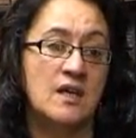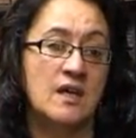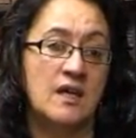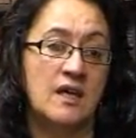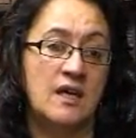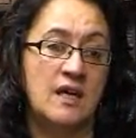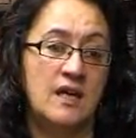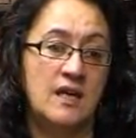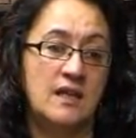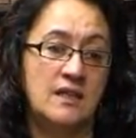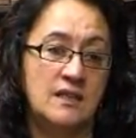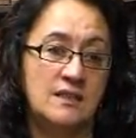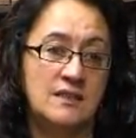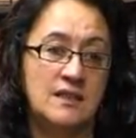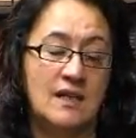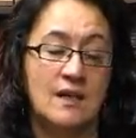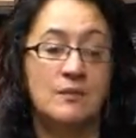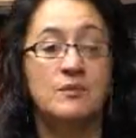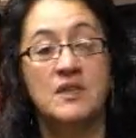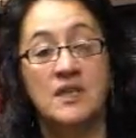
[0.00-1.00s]
and ended
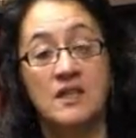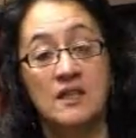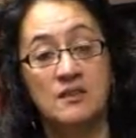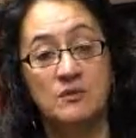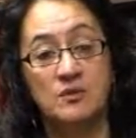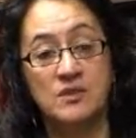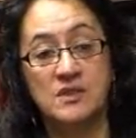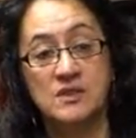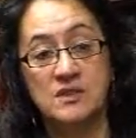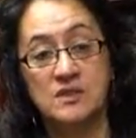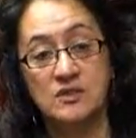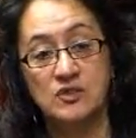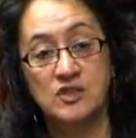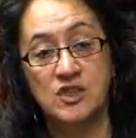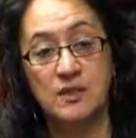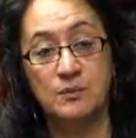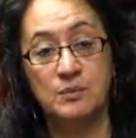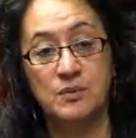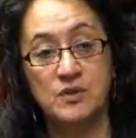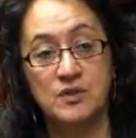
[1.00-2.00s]
up there and was
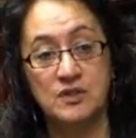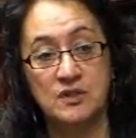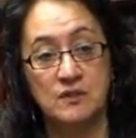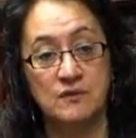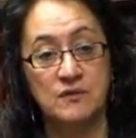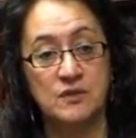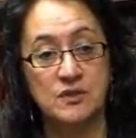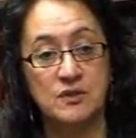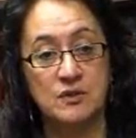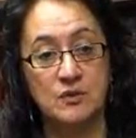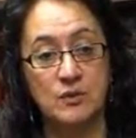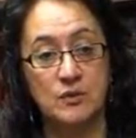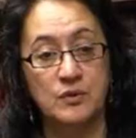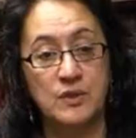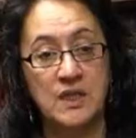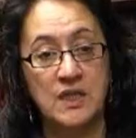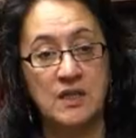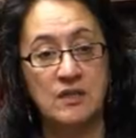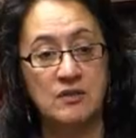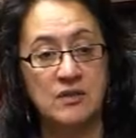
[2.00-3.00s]
chairperson of the school
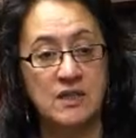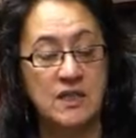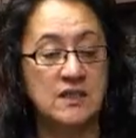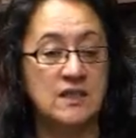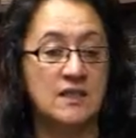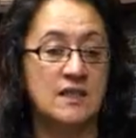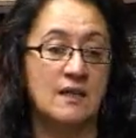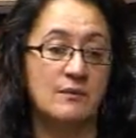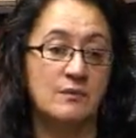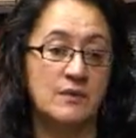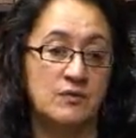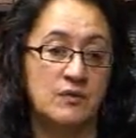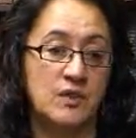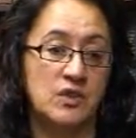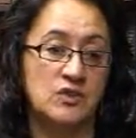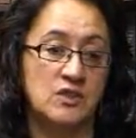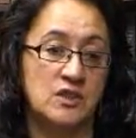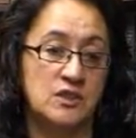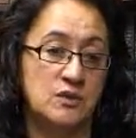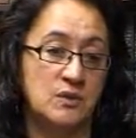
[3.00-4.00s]
there, and ended up
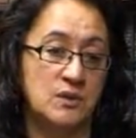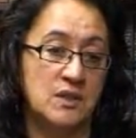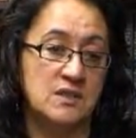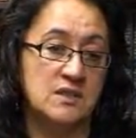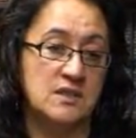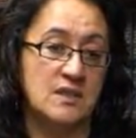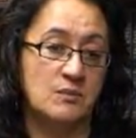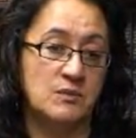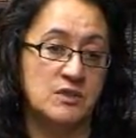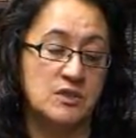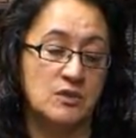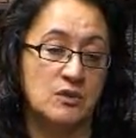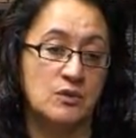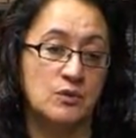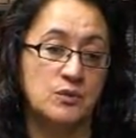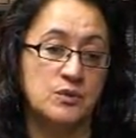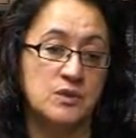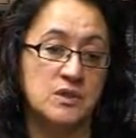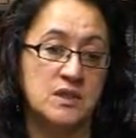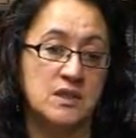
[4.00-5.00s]
eventually doing a summer
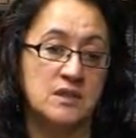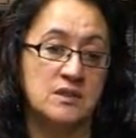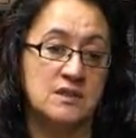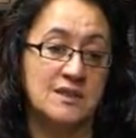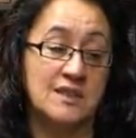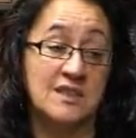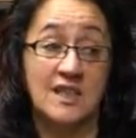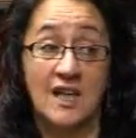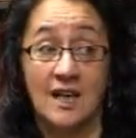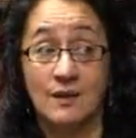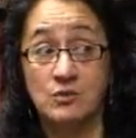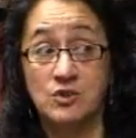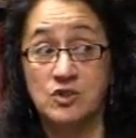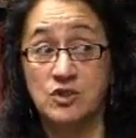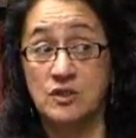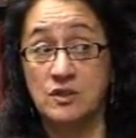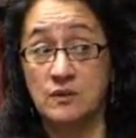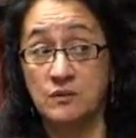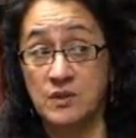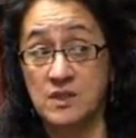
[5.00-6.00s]
school stint in Cambridge
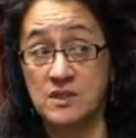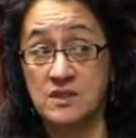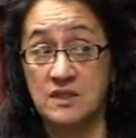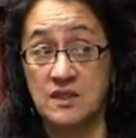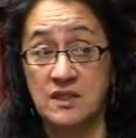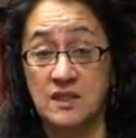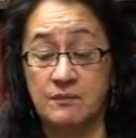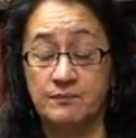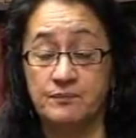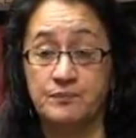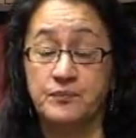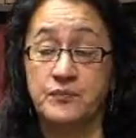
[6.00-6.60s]
University,